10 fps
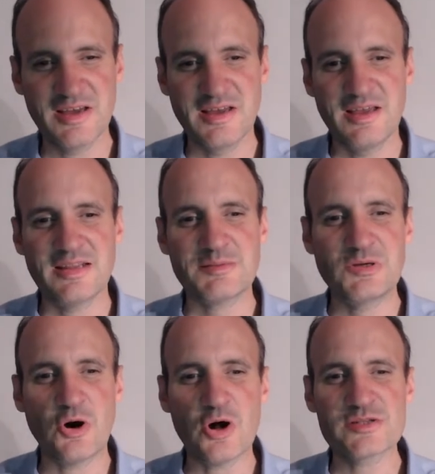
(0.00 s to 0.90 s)
let me
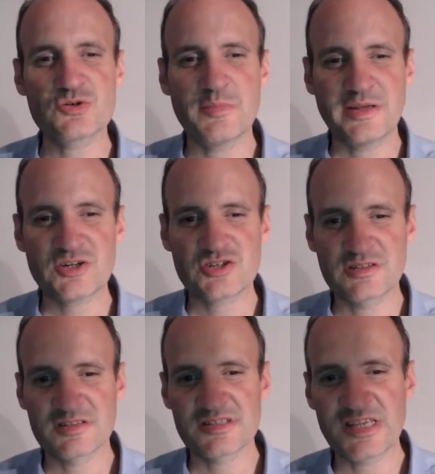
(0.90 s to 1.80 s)
also mention
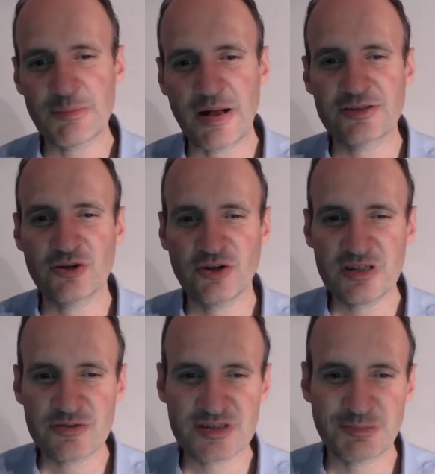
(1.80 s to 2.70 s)
some alternatives
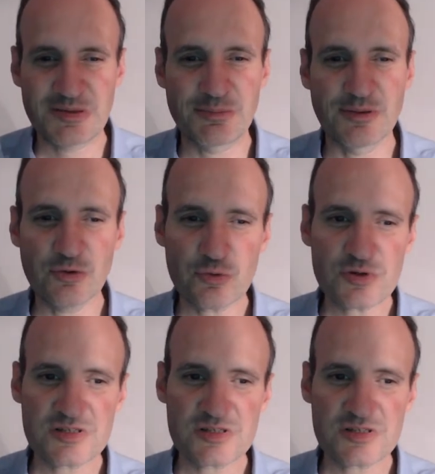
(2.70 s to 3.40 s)
that people use.